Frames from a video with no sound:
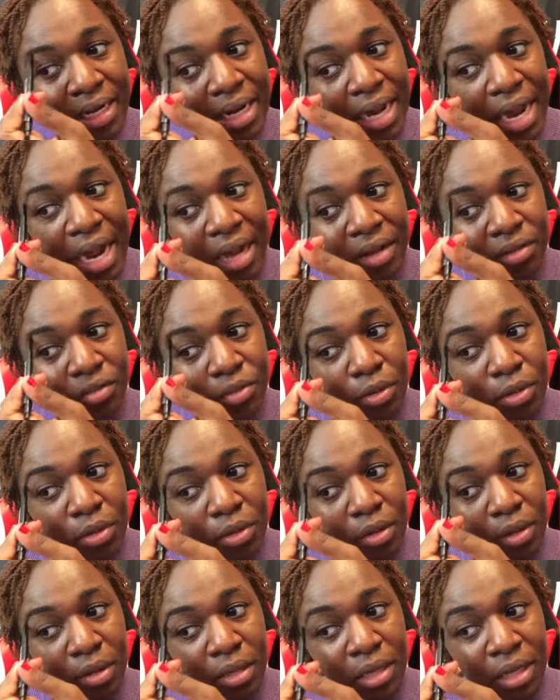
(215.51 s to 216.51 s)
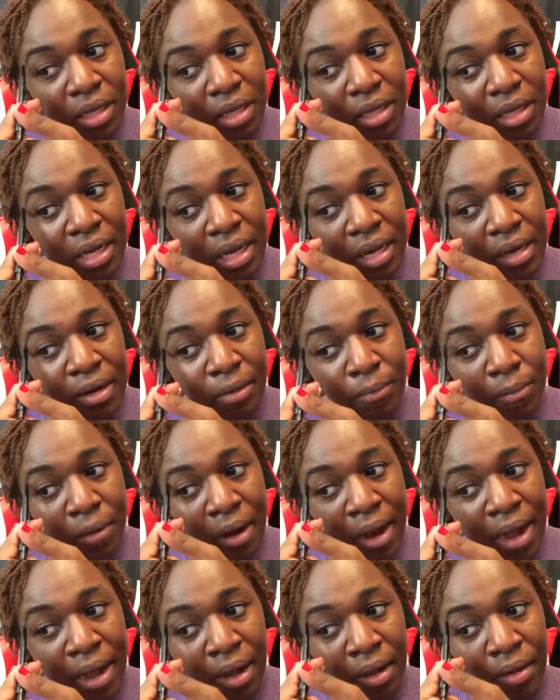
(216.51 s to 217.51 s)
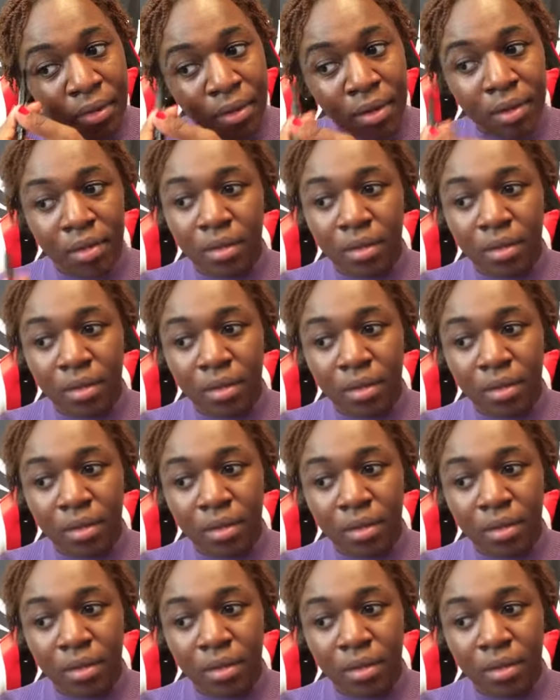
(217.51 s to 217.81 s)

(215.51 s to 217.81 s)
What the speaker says: natural looking kind of brow,